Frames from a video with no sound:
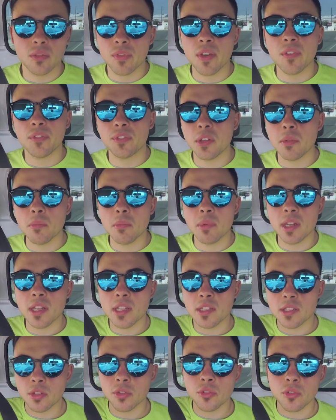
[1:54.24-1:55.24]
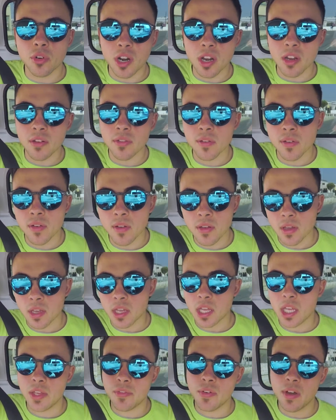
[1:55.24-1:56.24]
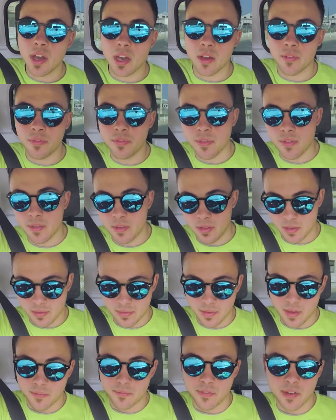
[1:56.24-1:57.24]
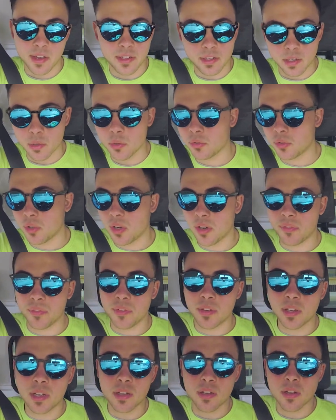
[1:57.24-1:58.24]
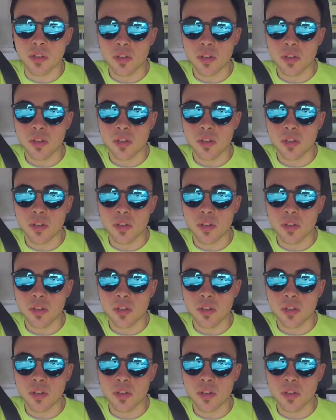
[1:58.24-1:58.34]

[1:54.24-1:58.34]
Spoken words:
15 minutes to drive if I find no traffic,